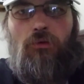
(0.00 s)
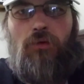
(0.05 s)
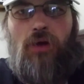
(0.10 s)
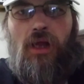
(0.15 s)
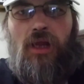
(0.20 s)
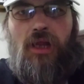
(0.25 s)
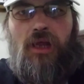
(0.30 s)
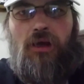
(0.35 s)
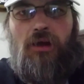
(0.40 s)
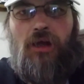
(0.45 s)
right
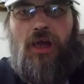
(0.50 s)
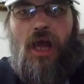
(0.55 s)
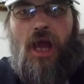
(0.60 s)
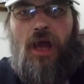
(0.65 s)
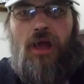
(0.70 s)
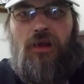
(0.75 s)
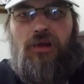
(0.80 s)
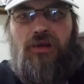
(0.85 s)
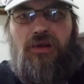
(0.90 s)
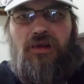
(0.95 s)
here,
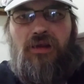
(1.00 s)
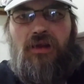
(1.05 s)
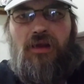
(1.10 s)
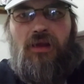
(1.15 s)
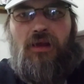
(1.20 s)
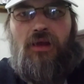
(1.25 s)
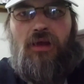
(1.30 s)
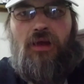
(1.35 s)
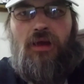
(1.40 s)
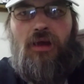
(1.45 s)
guys.
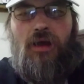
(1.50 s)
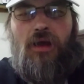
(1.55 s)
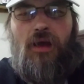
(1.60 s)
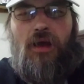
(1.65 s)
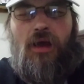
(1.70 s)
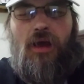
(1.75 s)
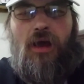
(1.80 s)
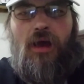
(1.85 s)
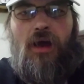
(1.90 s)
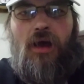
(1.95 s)

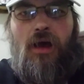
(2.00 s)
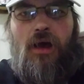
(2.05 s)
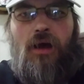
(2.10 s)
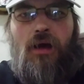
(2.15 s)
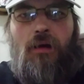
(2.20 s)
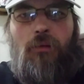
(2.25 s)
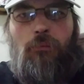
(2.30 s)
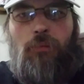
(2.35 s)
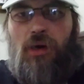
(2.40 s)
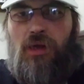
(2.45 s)

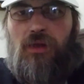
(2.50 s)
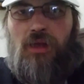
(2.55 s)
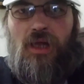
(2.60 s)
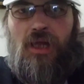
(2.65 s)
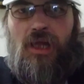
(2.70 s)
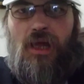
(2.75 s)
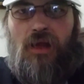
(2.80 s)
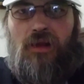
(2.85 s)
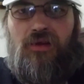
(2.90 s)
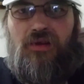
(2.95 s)
But
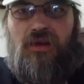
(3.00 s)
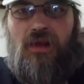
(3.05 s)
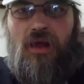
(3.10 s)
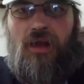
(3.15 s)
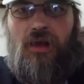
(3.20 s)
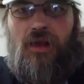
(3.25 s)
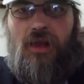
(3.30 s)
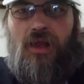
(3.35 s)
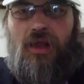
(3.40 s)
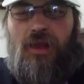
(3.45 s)
like I
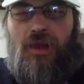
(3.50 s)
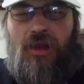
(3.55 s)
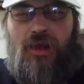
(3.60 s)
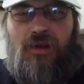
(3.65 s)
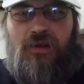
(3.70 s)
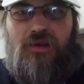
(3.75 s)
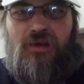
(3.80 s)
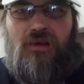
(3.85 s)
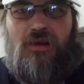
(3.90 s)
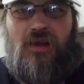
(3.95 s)
said, it,
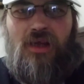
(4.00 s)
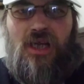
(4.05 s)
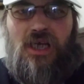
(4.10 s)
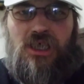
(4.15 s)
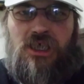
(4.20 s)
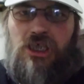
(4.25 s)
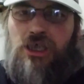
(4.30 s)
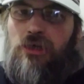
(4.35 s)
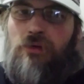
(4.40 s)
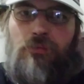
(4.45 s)
it's it
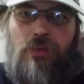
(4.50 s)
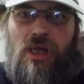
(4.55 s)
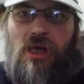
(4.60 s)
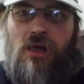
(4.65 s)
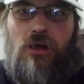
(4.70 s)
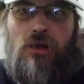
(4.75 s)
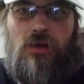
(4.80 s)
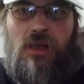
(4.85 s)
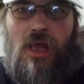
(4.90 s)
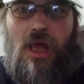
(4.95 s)
should be a
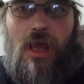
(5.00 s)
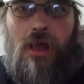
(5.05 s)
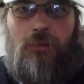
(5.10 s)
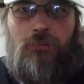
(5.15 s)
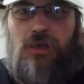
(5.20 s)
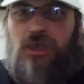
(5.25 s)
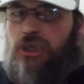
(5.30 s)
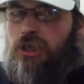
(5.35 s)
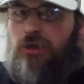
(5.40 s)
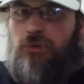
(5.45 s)
good game.
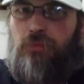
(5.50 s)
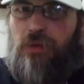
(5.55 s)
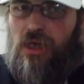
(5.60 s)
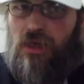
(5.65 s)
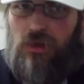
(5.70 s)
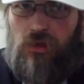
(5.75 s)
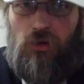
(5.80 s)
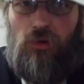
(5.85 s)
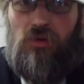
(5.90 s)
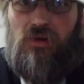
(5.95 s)
It should be a
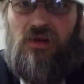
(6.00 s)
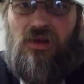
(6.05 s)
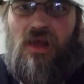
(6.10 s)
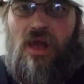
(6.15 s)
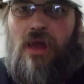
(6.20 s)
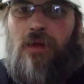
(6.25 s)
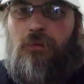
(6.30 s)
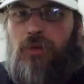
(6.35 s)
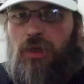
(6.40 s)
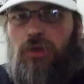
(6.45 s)
close
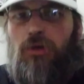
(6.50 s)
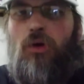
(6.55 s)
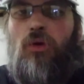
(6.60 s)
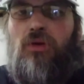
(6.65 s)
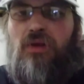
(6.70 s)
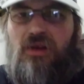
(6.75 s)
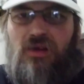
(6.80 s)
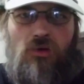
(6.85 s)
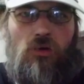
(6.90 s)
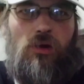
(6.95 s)
game, a low
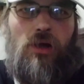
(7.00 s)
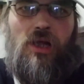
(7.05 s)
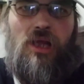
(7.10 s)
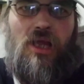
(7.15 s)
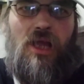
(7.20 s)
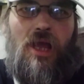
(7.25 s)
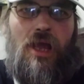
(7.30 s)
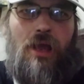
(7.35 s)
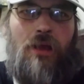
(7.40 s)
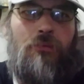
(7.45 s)
scoring
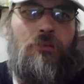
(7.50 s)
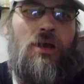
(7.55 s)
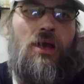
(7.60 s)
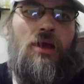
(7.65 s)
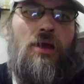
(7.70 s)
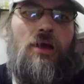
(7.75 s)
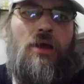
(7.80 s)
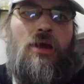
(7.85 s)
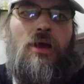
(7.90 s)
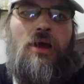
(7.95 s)
game,
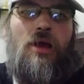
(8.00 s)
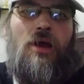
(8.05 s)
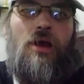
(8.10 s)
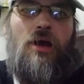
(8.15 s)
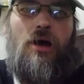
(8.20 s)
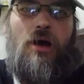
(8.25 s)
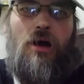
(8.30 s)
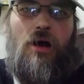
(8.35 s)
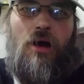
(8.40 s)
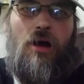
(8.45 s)

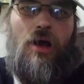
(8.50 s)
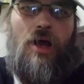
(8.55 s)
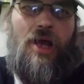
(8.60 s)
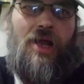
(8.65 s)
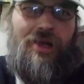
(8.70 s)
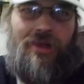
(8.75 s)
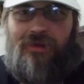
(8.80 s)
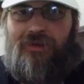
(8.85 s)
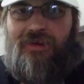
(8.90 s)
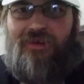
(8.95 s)
uh,
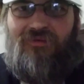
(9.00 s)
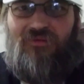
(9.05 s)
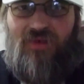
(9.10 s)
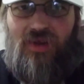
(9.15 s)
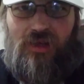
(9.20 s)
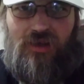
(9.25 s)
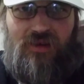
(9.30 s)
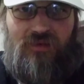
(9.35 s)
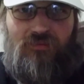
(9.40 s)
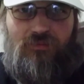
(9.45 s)
and a
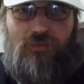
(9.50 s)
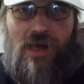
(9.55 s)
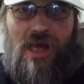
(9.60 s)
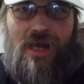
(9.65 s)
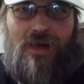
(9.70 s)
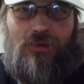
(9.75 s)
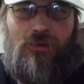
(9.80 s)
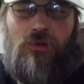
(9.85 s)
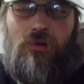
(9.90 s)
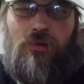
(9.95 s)
defensive
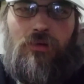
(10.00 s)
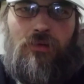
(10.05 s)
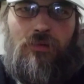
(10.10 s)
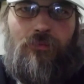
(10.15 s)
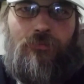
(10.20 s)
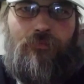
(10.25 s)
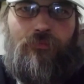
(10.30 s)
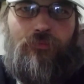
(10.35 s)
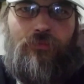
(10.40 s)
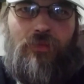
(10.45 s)
battle.
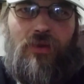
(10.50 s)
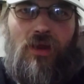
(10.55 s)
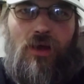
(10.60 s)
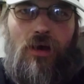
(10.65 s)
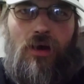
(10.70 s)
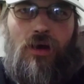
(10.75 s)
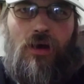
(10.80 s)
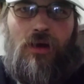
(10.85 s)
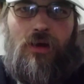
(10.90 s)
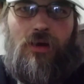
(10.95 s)

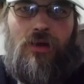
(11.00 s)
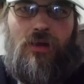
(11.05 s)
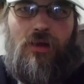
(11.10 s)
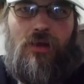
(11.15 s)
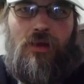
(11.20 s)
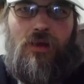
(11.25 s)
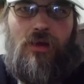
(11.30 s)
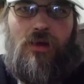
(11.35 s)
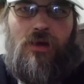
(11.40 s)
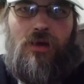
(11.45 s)
Uh,
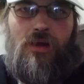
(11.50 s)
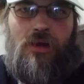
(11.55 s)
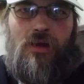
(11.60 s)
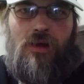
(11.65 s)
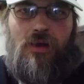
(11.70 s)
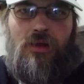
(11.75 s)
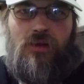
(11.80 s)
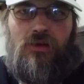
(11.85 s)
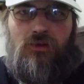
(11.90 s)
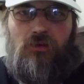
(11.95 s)

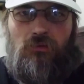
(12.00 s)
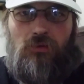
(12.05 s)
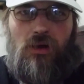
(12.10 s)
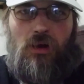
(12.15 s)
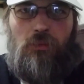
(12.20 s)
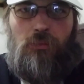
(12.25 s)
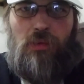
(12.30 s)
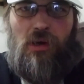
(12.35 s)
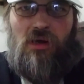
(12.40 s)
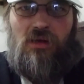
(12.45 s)

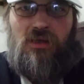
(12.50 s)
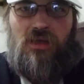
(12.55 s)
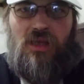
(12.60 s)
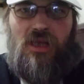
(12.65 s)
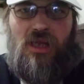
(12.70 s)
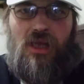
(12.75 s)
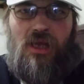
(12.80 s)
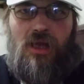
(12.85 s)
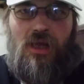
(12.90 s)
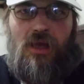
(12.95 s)
Terrell
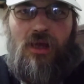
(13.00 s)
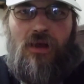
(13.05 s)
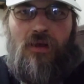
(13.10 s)
Buckley,